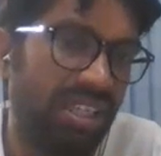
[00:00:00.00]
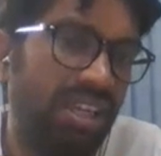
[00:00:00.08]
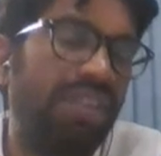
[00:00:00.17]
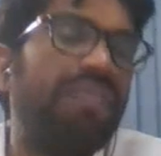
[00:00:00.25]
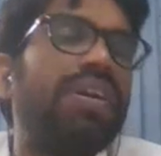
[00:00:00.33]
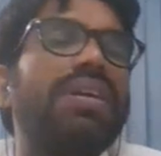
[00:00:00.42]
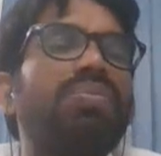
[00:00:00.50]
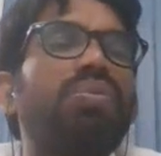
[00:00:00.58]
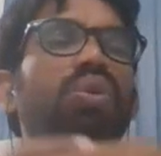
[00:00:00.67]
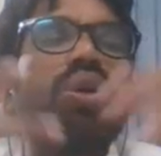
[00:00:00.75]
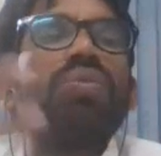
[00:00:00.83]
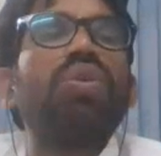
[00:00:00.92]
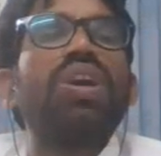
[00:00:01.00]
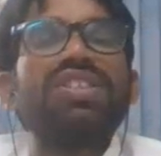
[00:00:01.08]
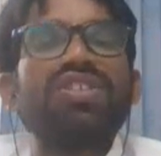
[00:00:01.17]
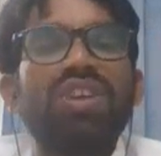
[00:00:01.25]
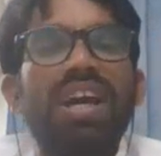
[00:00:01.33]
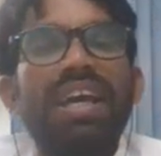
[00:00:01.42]
For the more OH
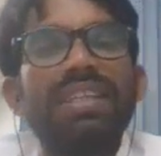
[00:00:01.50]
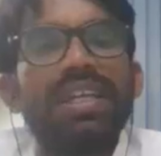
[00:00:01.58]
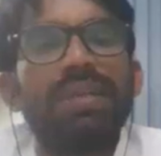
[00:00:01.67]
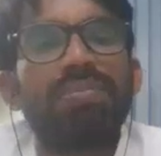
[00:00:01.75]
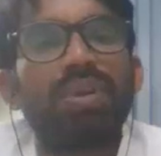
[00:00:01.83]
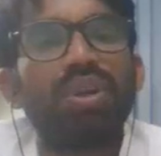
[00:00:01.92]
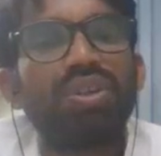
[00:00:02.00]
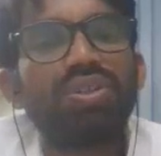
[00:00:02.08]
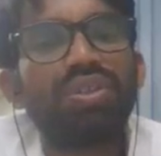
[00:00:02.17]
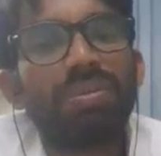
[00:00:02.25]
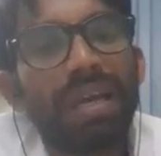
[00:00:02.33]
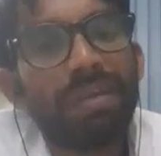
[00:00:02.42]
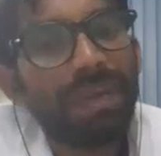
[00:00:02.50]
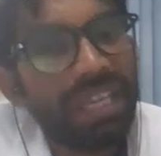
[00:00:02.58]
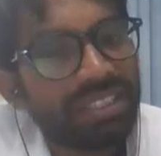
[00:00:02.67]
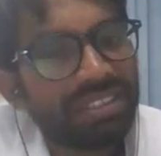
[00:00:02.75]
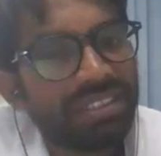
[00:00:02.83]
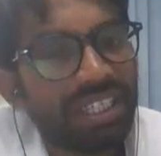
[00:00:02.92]
ions are produced by
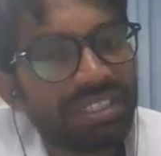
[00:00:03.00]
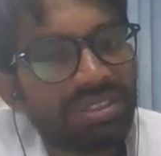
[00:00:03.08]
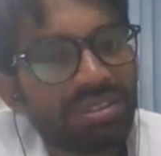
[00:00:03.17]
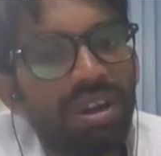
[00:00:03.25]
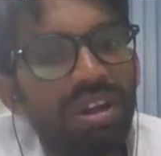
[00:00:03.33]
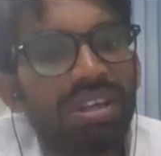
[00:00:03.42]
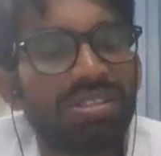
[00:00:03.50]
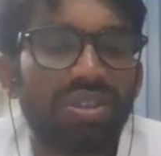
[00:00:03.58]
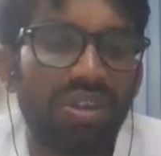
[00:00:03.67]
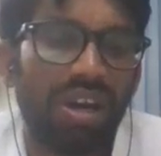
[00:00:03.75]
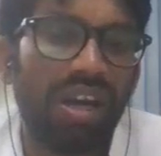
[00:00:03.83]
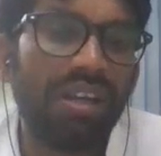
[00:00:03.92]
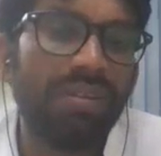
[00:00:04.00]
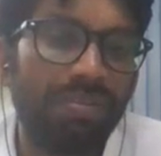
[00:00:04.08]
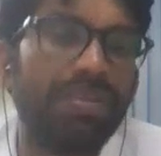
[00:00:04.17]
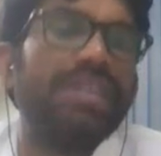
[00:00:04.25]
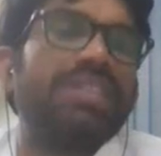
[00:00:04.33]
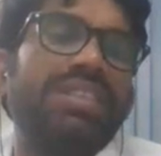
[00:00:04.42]
base, that is called strong
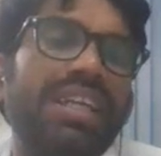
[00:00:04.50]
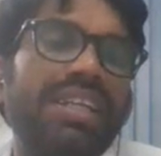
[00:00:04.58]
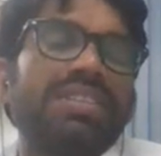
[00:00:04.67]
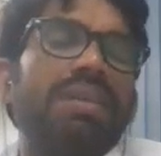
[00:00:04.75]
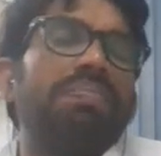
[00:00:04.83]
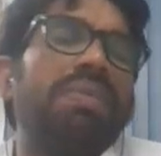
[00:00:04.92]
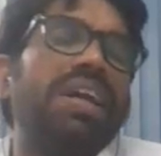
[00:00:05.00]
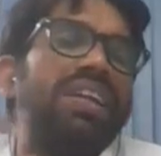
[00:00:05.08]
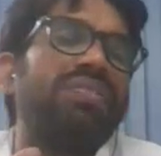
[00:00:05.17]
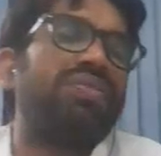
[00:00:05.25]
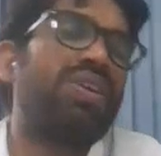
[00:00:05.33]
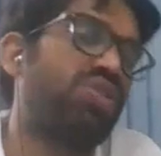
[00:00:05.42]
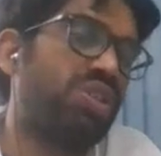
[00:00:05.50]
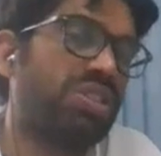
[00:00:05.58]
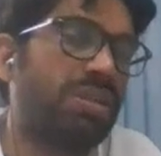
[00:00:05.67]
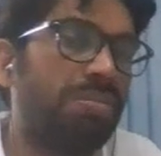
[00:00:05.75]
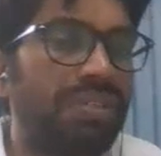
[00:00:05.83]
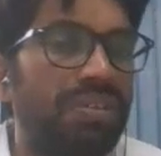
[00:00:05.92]
base. That is the main differentiation
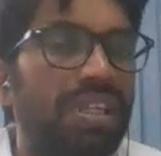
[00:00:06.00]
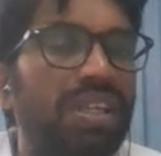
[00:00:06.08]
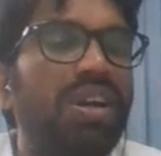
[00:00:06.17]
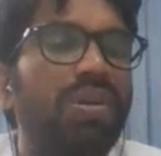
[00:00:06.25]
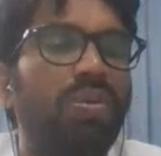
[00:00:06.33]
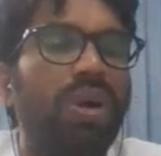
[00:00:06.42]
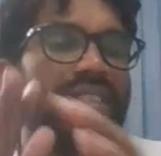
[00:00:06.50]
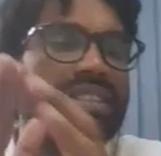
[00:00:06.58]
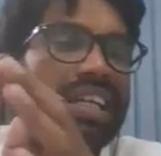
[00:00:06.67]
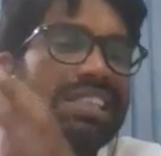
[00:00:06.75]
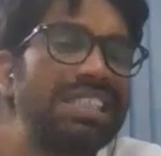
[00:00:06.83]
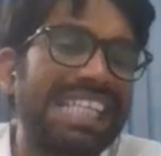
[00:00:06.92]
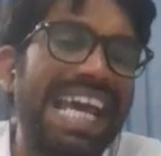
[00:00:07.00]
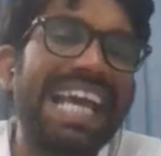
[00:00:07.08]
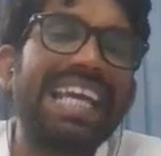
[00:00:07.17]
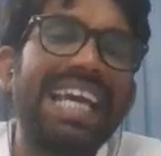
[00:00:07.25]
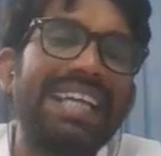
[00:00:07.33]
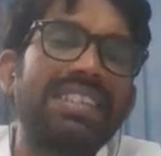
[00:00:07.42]
between what is the
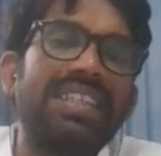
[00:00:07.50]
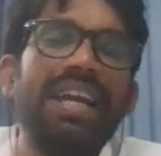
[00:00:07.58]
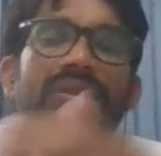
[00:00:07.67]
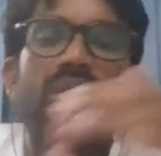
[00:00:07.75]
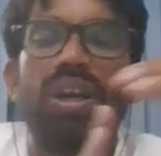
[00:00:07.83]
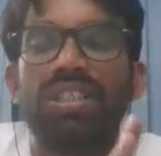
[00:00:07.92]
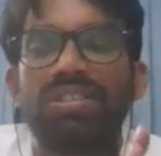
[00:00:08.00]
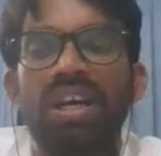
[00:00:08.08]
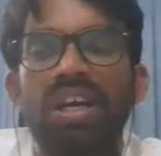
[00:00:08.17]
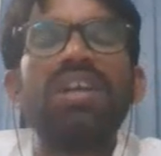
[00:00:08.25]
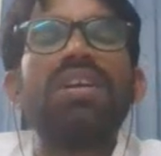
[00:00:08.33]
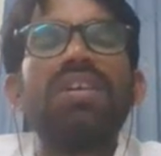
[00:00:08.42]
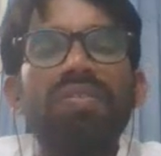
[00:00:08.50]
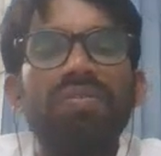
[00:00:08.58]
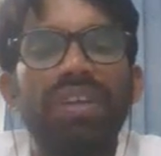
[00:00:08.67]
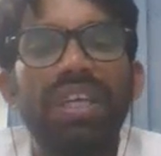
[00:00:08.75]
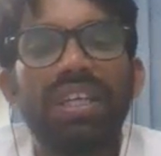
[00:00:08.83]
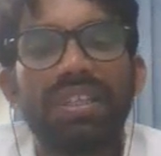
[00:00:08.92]
strong acid and what is the
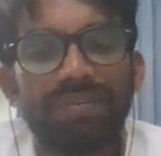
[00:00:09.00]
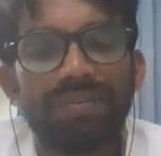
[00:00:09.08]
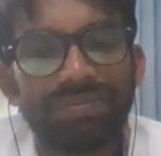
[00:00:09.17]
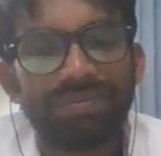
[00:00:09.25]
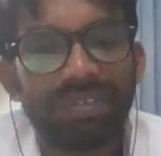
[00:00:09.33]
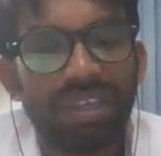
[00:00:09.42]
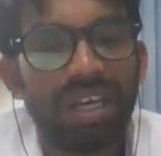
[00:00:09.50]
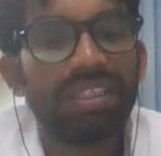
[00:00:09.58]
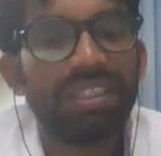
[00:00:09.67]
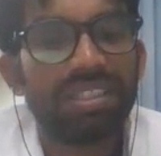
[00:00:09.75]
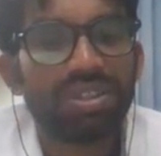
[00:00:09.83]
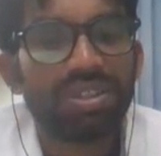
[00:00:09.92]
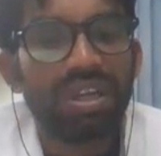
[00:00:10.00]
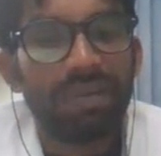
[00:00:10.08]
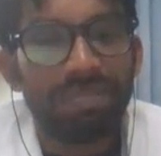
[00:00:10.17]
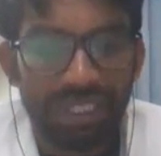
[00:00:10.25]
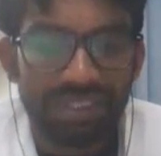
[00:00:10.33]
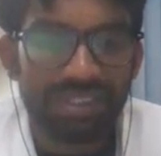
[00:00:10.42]
weak or the strong
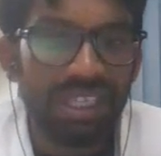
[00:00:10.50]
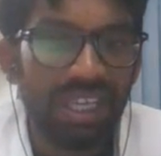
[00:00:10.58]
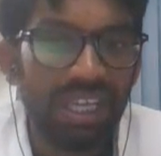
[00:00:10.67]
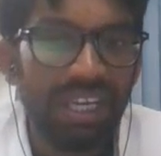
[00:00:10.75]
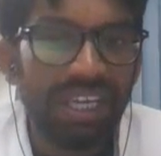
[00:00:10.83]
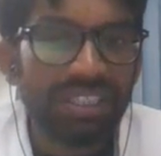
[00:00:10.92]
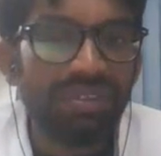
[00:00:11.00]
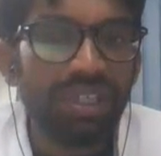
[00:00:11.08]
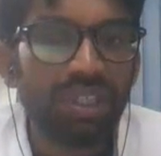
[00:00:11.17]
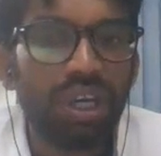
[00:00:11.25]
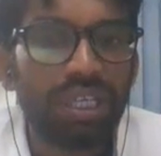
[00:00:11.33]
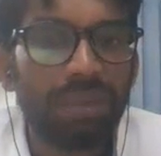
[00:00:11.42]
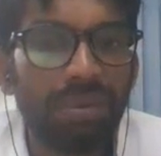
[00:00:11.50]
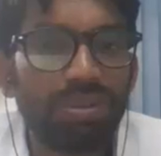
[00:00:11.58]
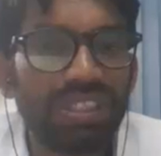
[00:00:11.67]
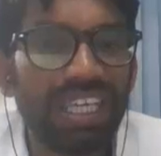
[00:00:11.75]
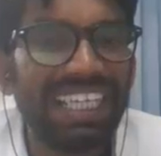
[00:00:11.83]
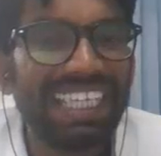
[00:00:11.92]
base. Next we will talk about
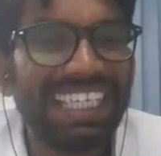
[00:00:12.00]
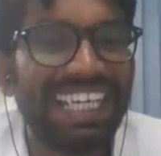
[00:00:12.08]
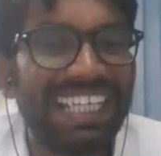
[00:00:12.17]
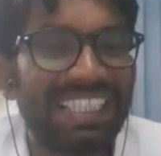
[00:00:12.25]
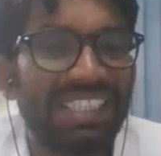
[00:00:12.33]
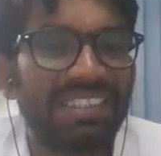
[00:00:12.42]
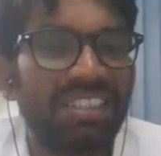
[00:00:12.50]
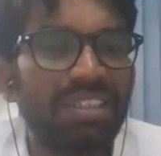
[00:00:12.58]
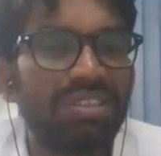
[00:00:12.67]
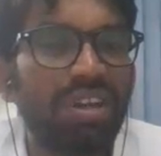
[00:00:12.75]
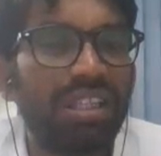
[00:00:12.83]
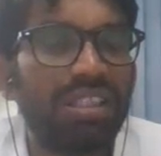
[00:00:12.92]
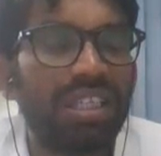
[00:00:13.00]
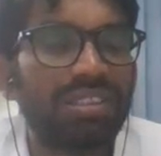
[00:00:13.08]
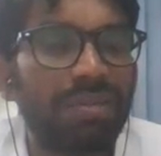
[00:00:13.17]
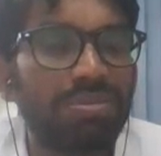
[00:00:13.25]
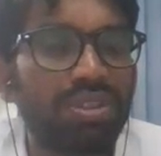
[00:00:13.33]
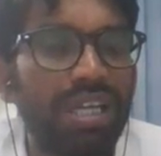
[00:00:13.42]
the indicators. These are the
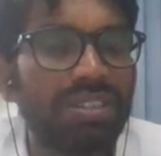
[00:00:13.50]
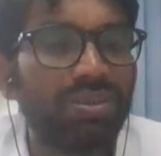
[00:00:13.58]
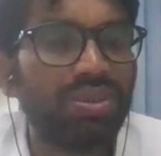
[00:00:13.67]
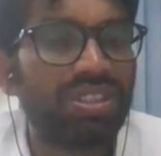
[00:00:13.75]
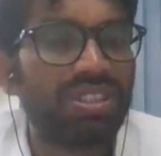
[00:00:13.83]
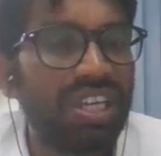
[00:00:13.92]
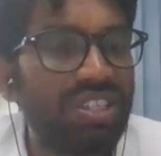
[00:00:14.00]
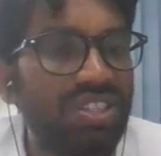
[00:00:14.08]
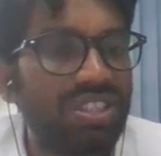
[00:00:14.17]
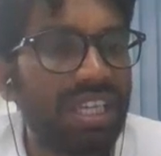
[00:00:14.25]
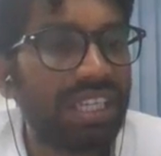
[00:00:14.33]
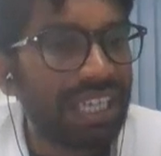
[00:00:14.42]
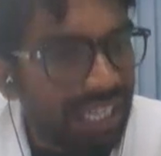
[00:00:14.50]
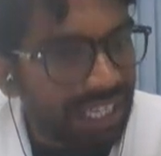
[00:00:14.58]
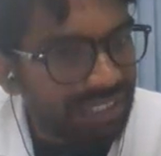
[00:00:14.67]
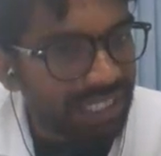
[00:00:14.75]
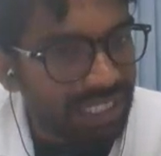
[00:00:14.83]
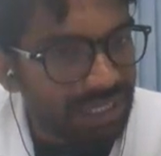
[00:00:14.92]
substances which change their
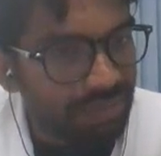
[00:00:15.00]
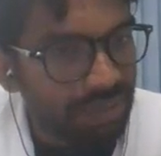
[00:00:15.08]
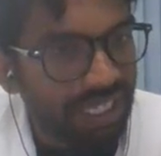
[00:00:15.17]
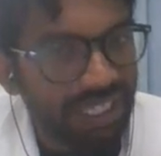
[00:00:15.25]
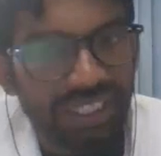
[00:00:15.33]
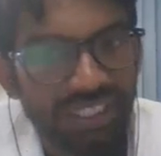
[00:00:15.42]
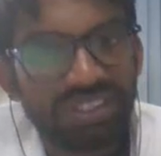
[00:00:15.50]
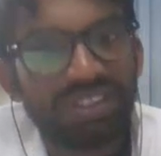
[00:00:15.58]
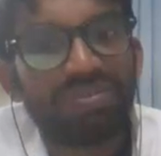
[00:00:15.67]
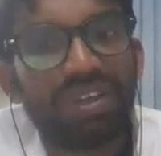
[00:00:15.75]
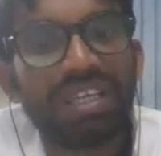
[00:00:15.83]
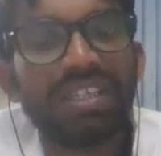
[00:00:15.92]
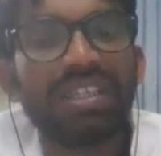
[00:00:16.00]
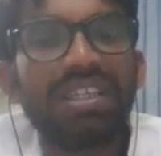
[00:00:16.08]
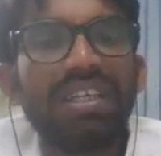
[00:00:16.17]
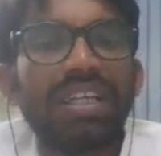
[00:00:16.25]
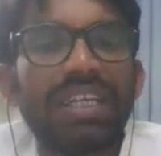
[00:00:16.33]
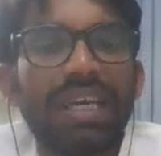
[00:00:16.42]
colors and smell. It is different
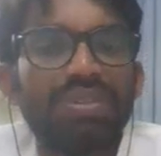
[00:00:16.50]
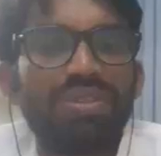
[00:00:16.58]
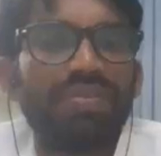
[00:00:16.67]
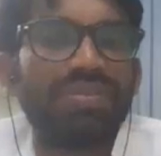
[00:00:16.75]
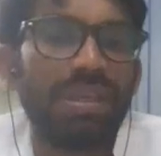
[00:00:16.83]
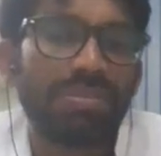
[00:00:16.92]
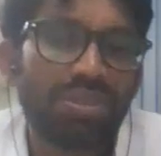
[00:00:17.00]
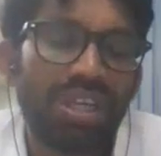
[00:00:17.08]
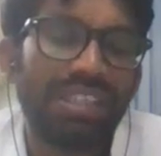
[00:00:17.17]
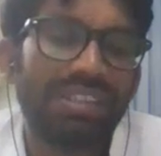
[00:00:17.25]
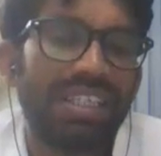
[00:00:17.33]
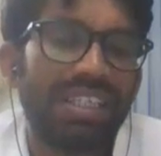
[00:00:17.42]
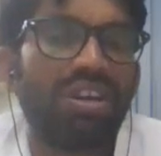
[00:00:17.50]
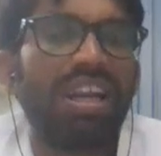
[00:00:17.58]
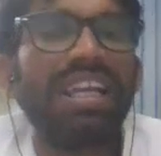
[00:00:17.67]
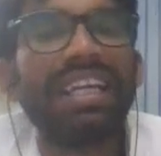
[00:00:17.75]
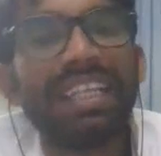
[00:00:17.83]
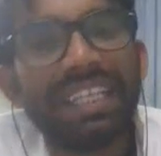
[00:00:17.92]
types of substance, that is called
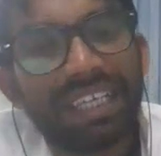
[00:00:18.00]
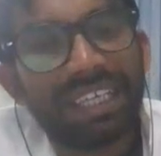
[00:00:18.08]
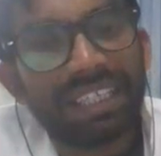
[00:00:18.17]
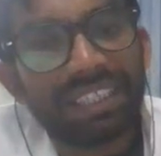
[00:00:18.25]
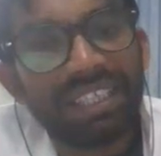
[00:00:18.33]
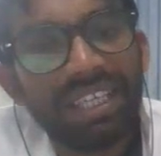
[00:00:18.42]
indicator.